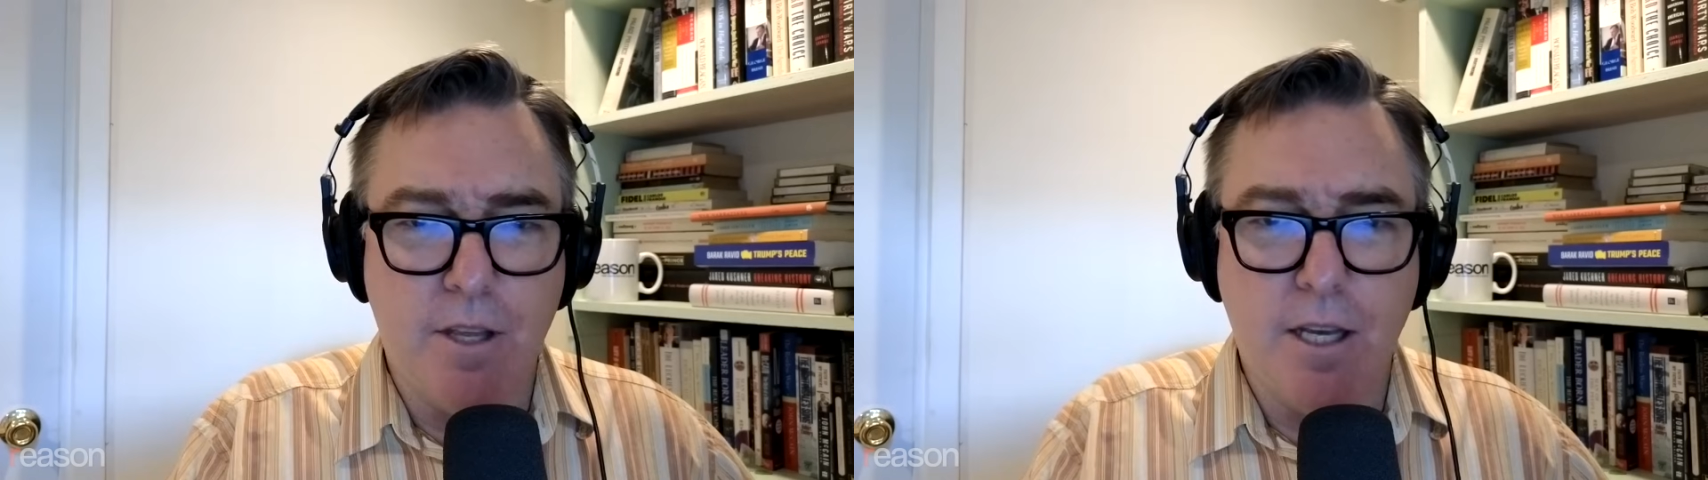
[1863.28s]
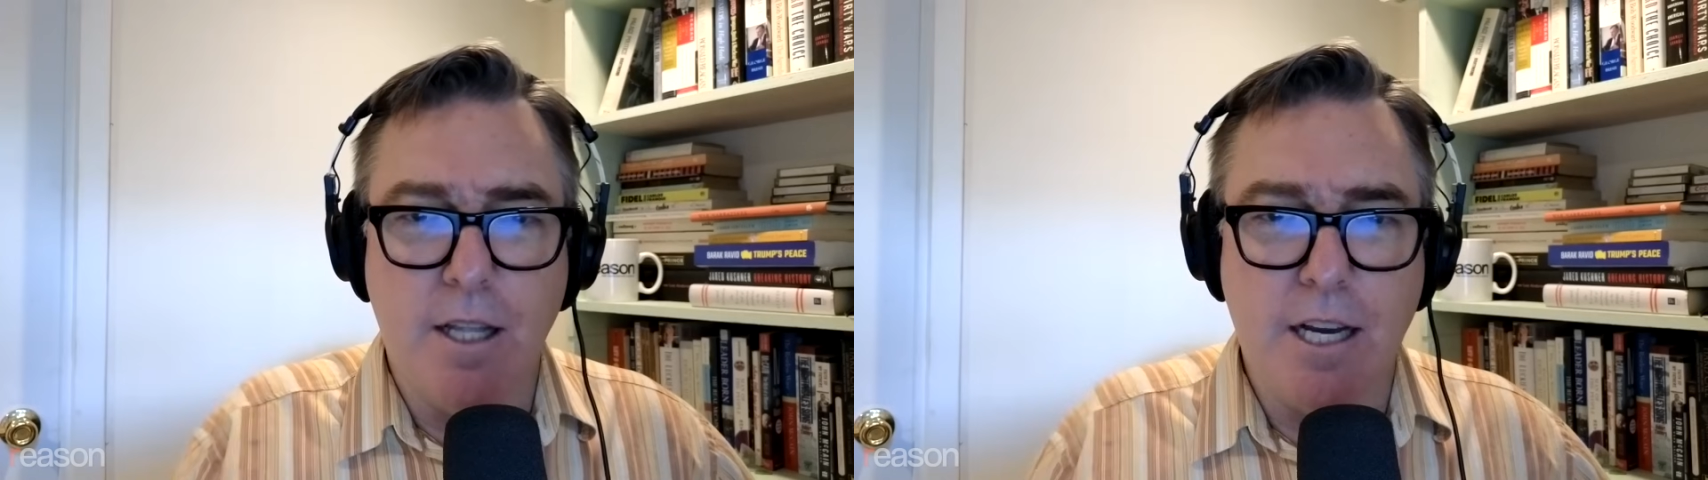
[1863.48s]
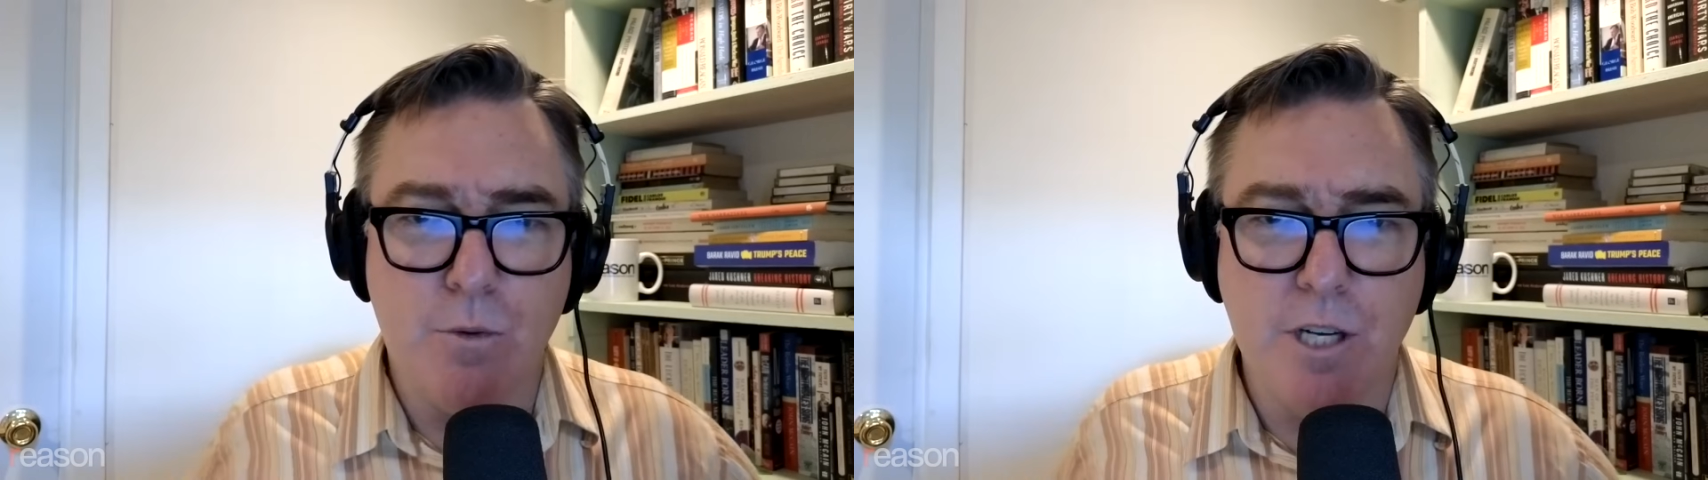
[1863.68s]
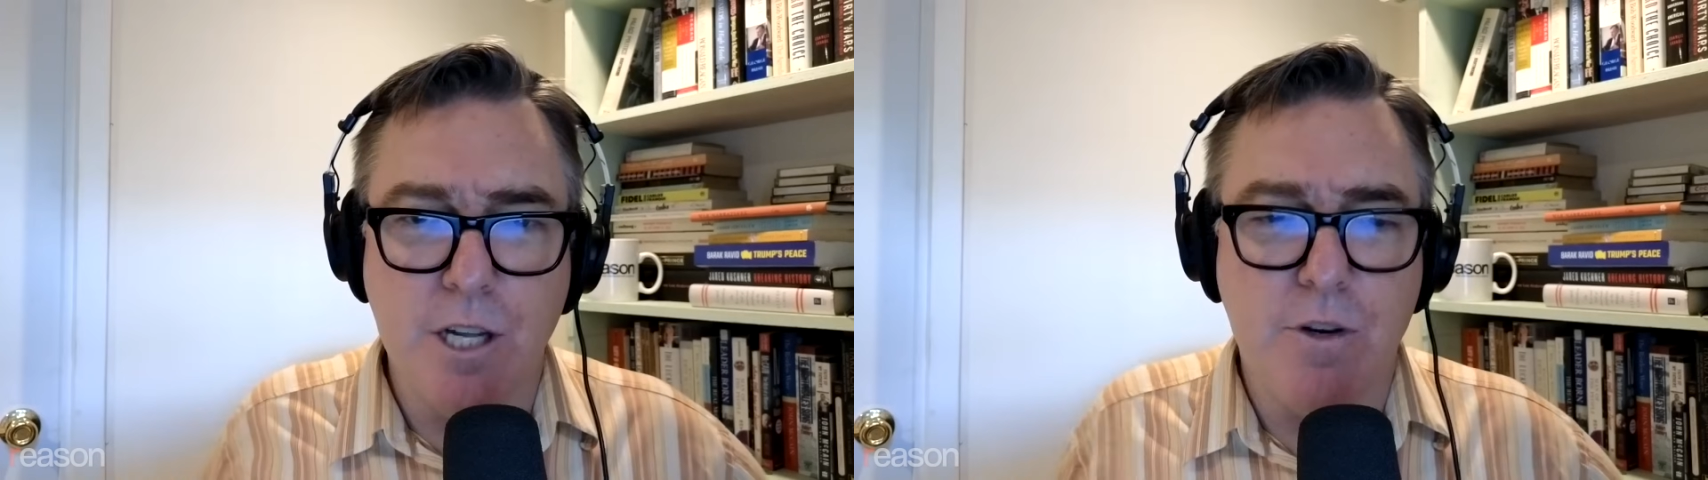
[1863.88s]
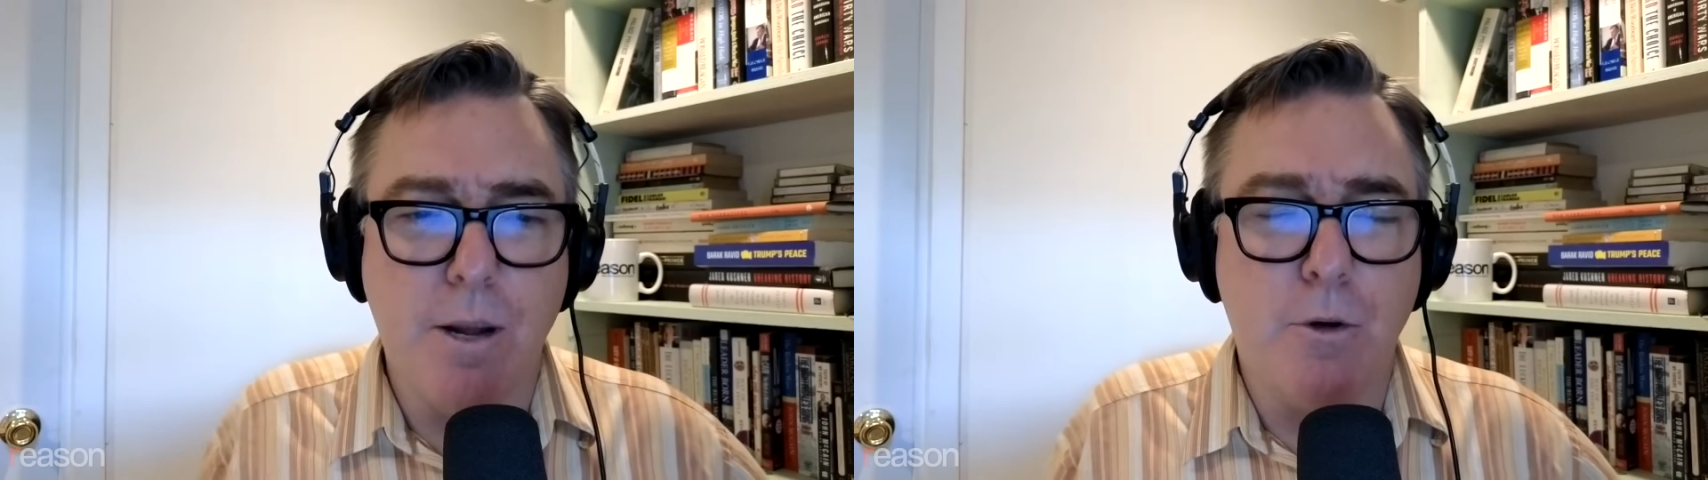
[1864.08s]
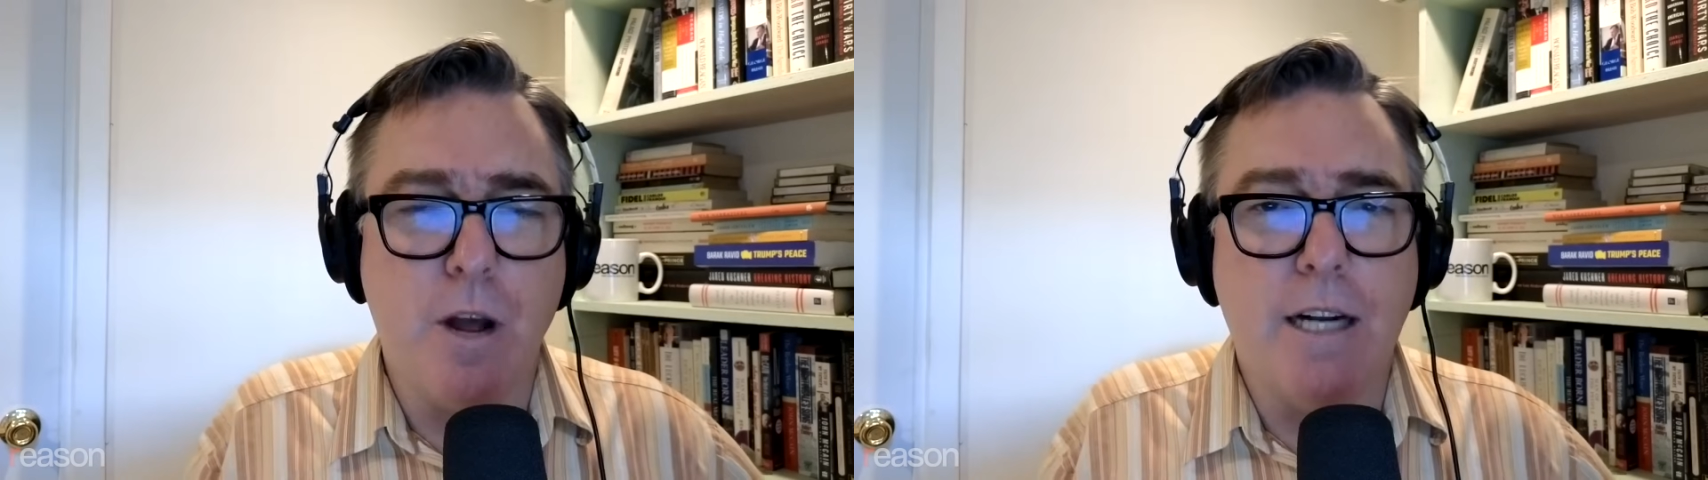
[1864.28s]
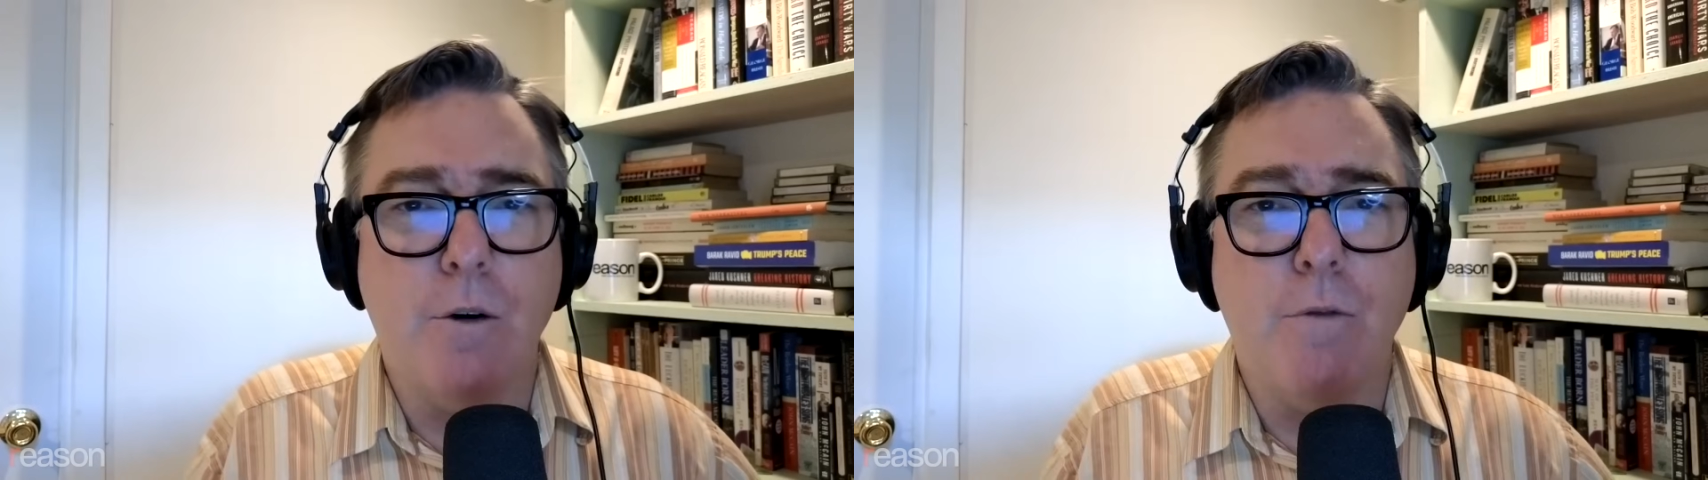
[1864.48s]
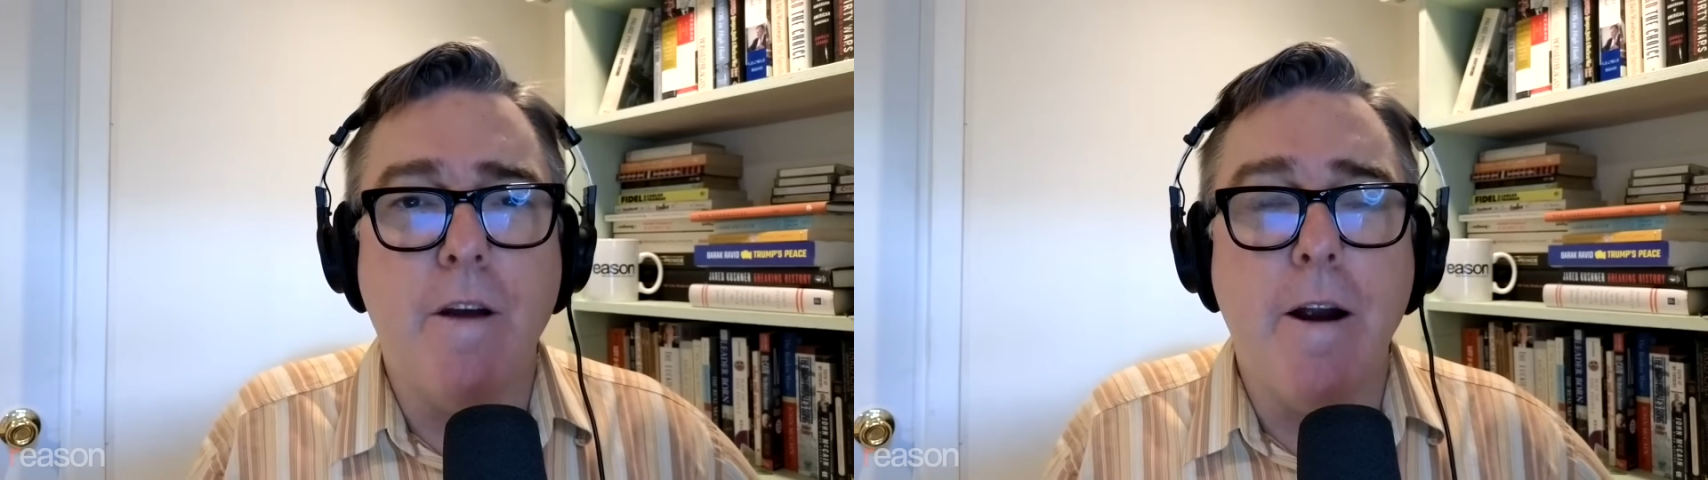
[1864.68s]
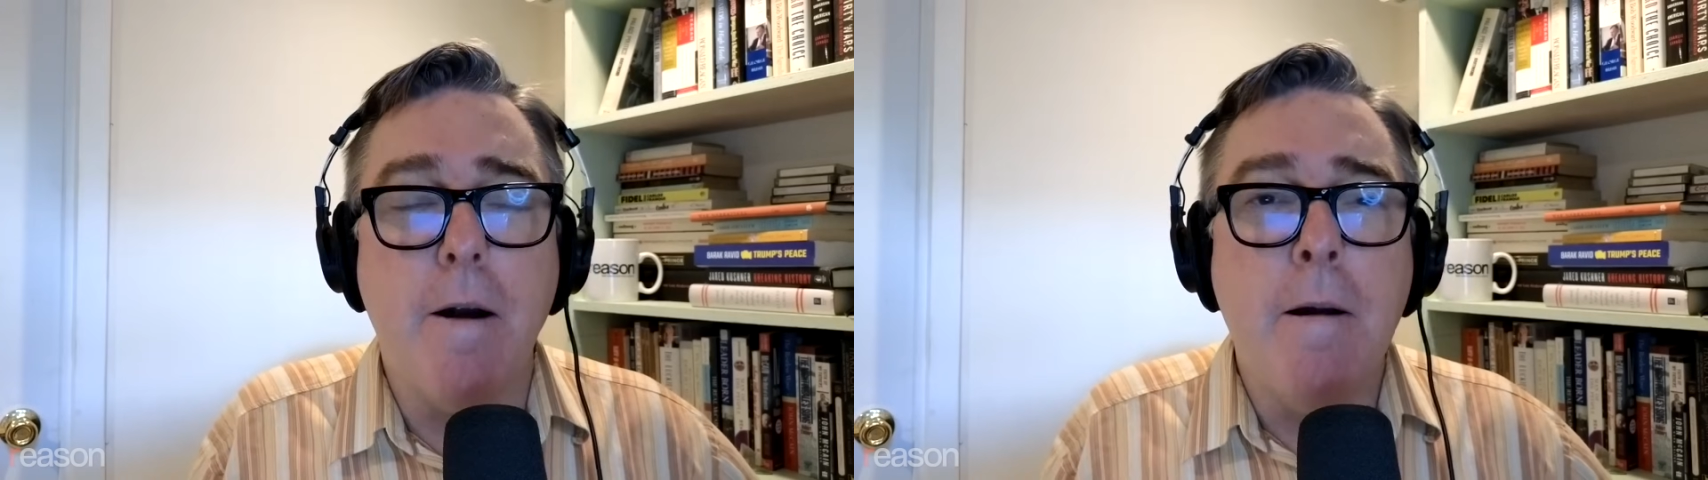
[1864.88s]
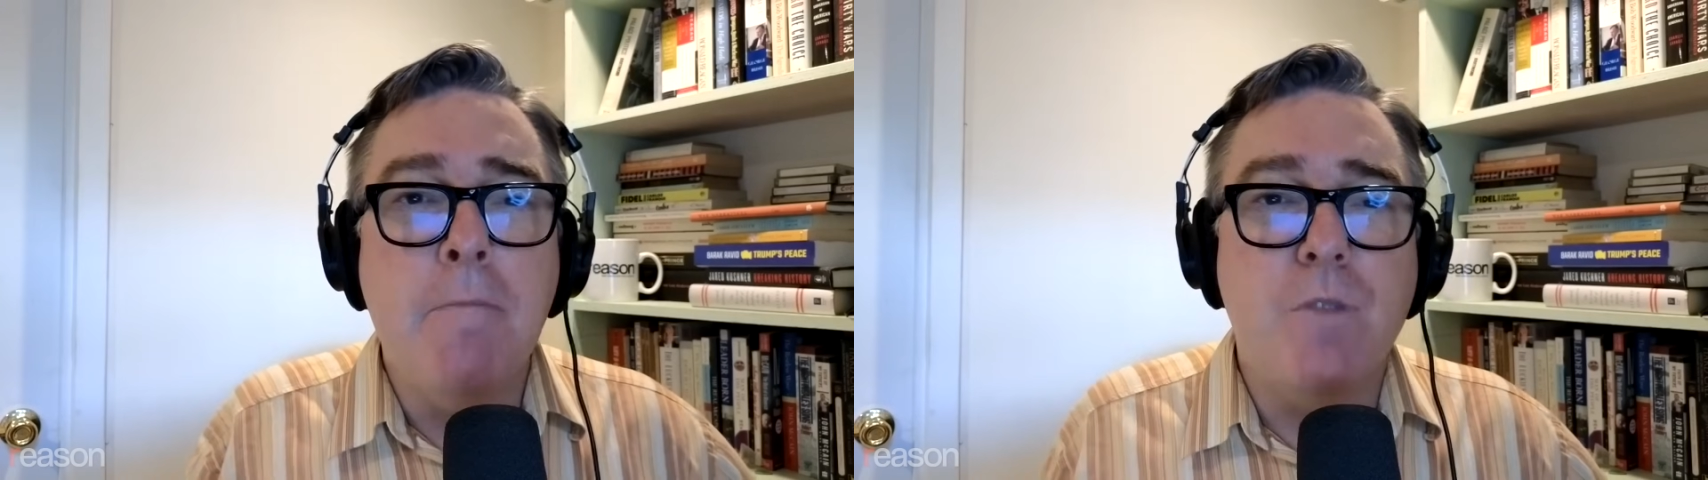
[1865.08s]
the election was neither democratic nor fair.